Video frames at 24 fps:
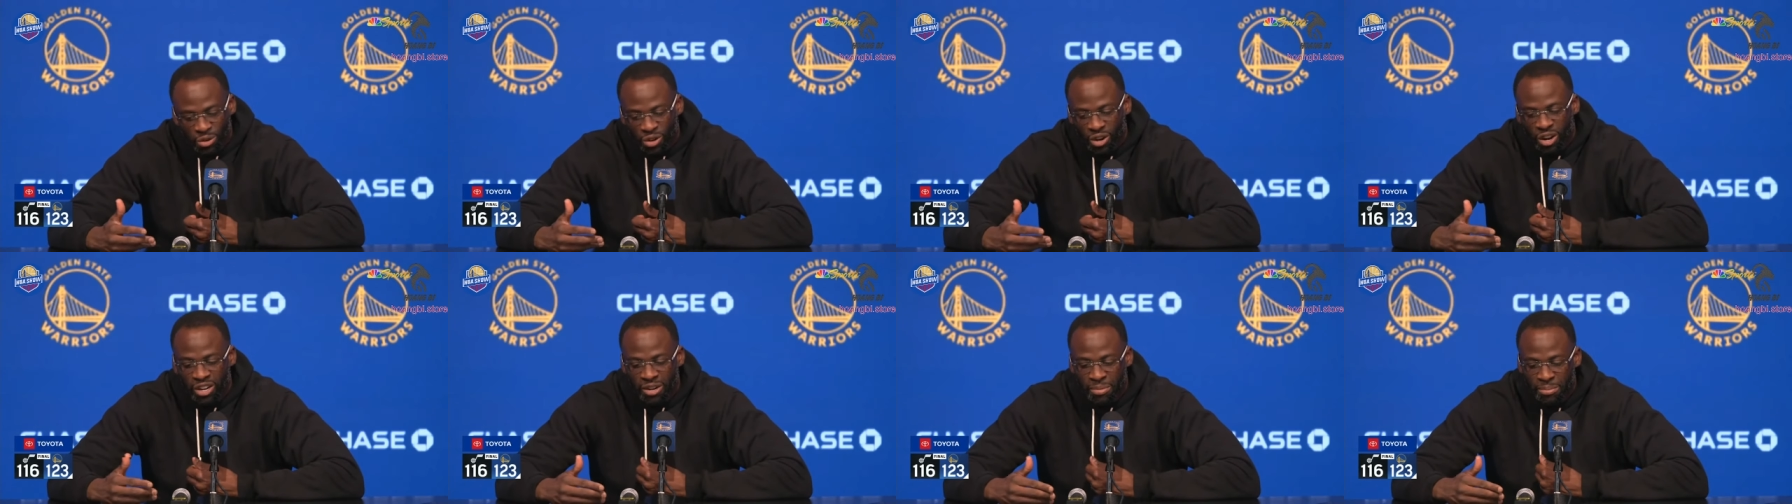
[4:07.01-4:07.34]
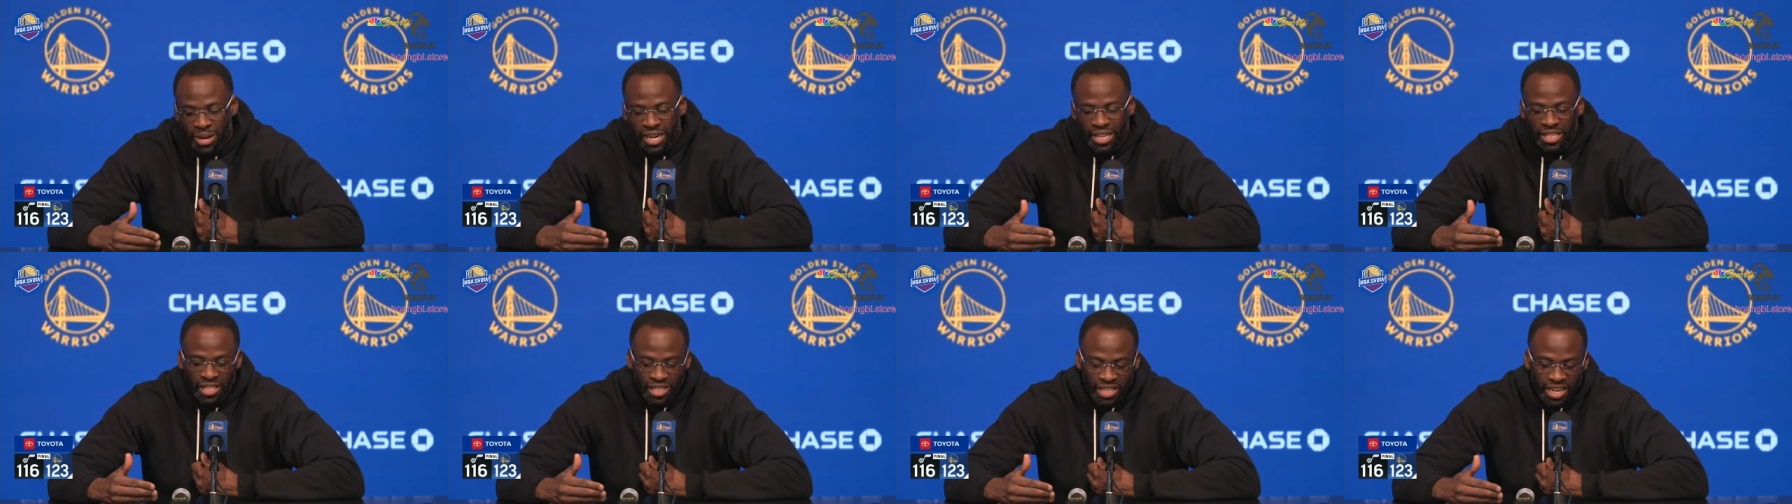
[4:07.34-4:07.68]
Who
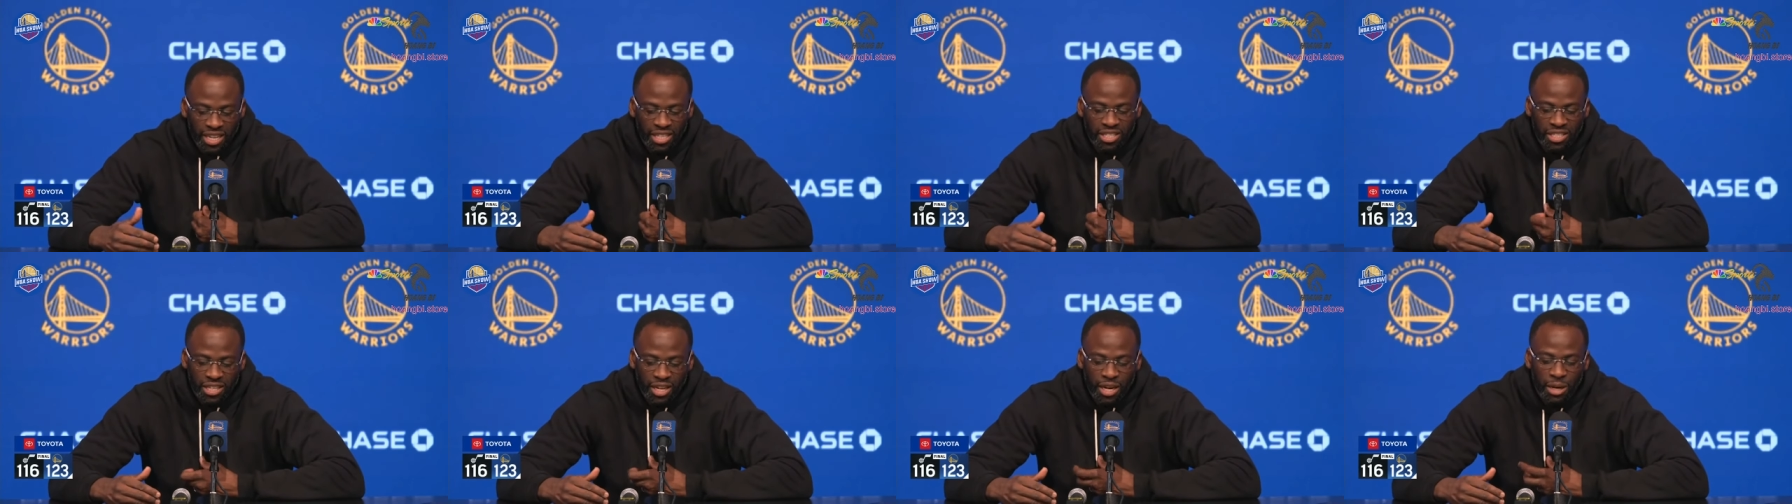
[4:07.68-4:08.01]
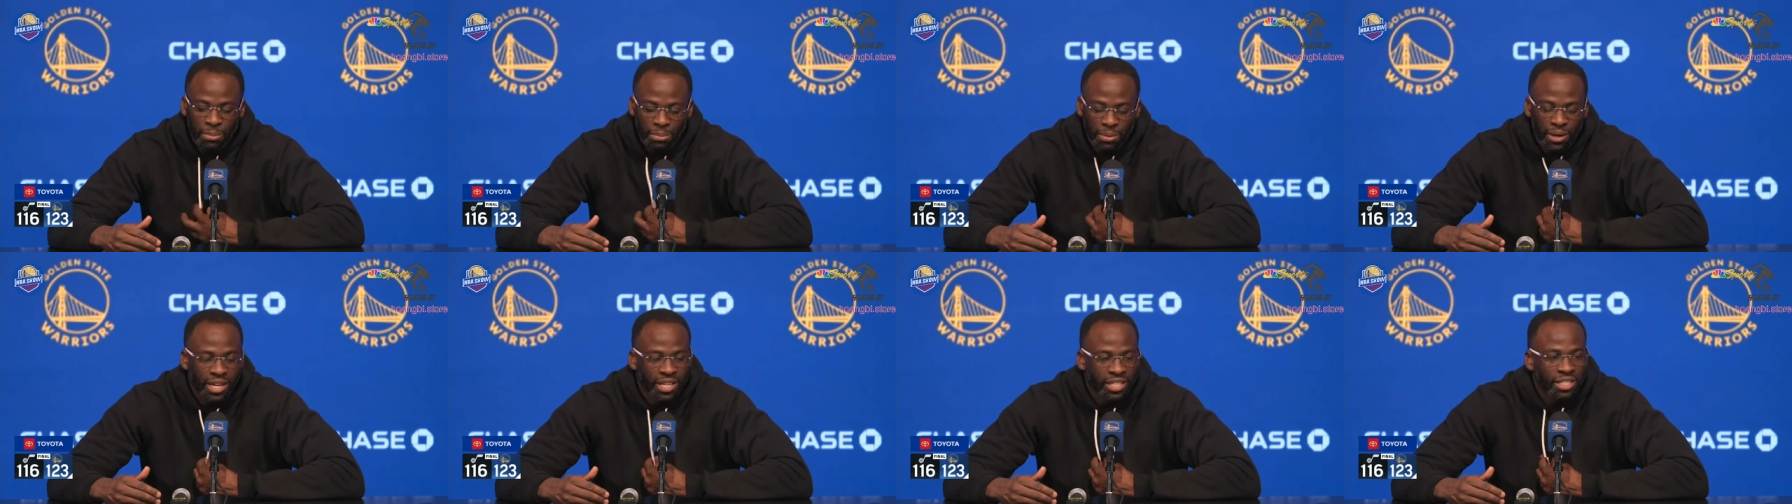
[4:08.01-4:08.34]
gonna make the
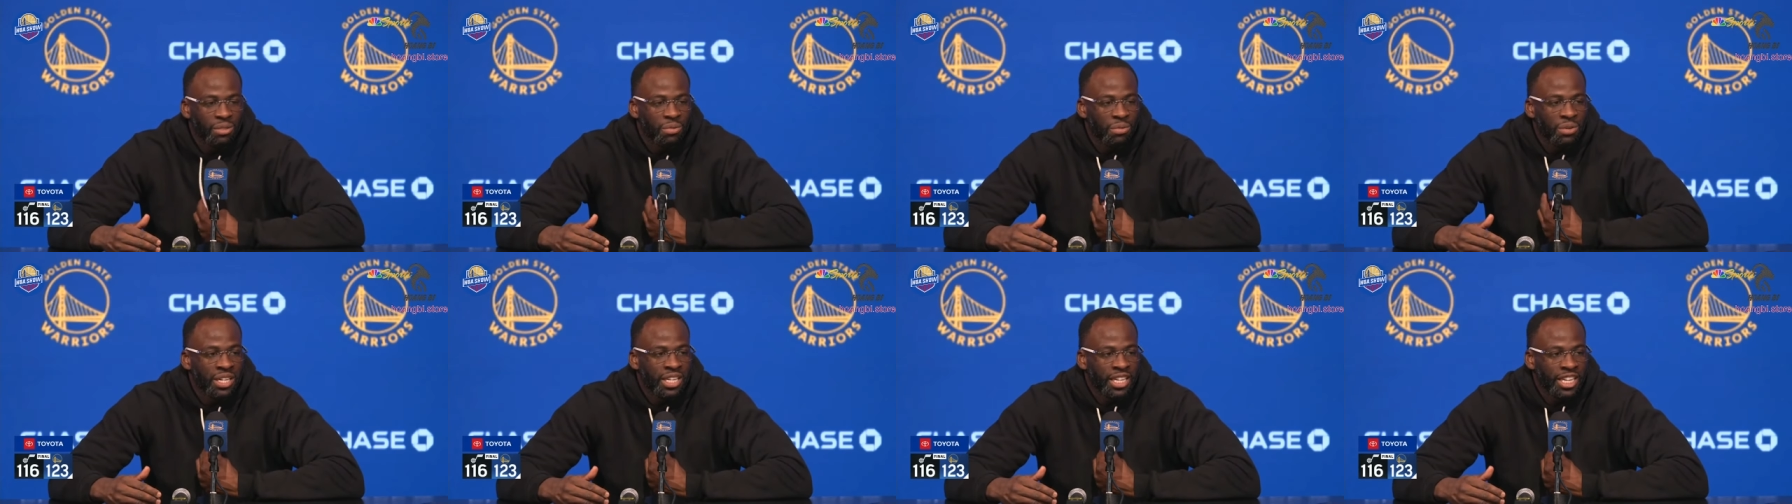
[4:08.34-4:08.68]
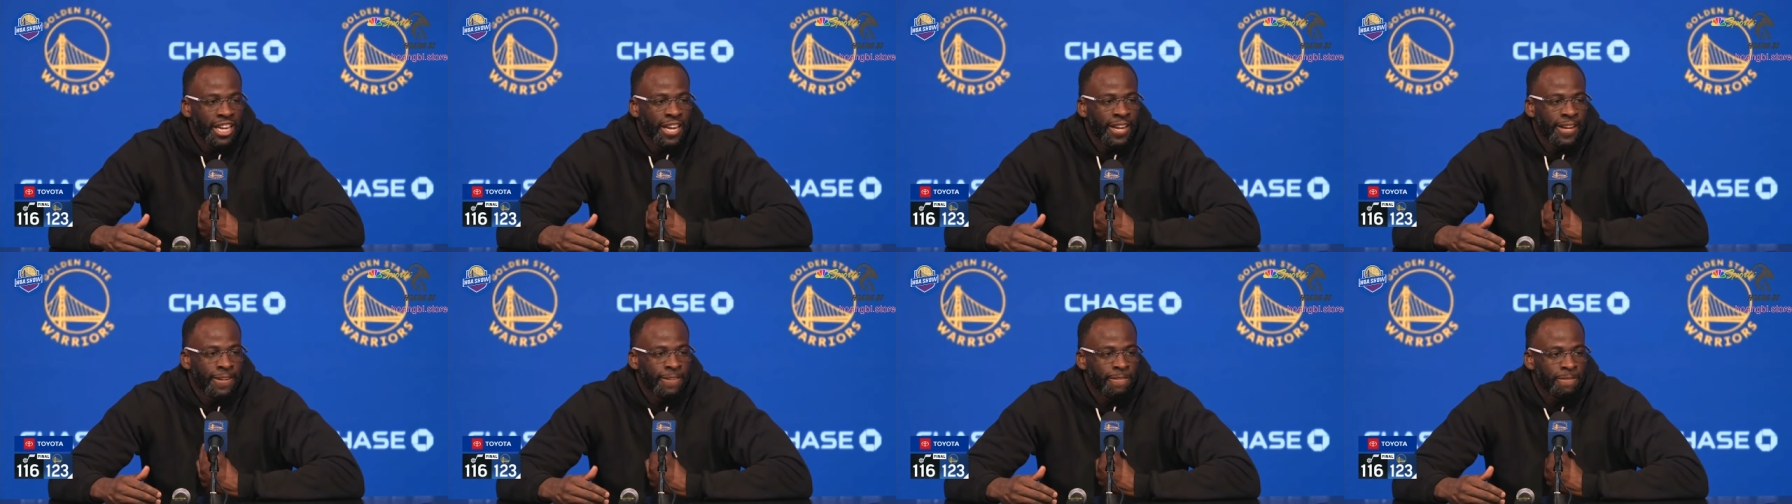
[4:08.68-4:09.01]
necessary plays to
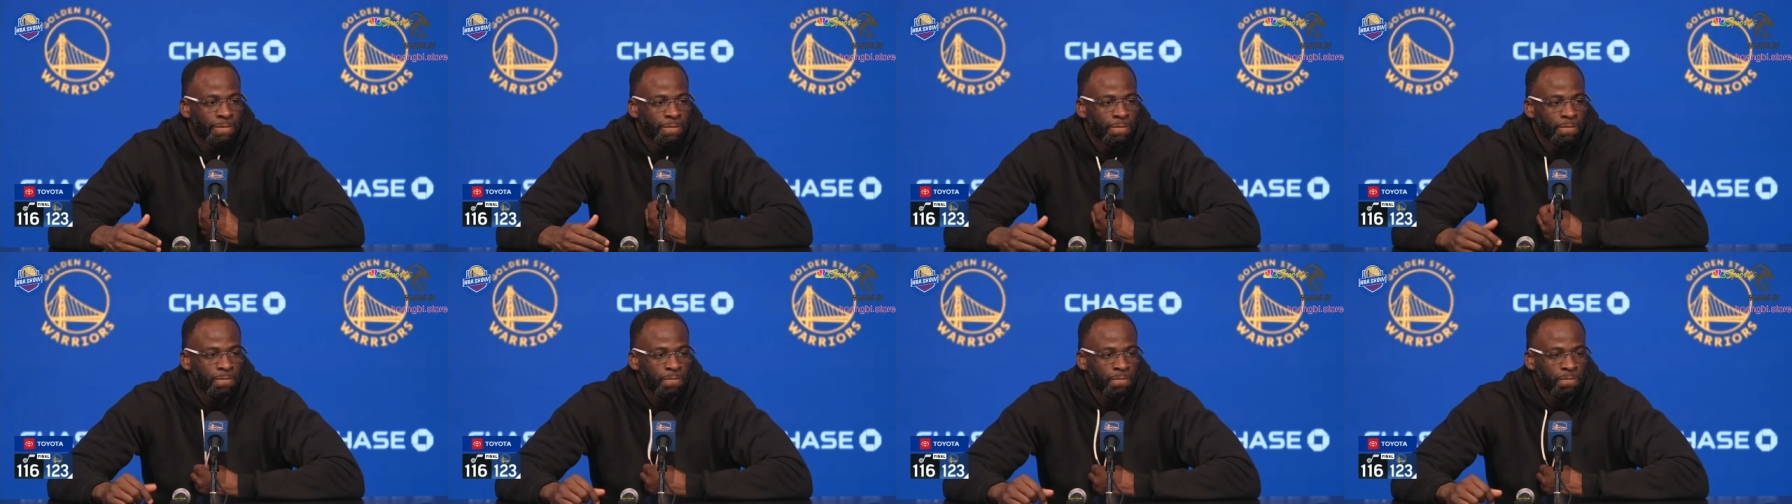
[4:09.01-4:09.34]
win the game?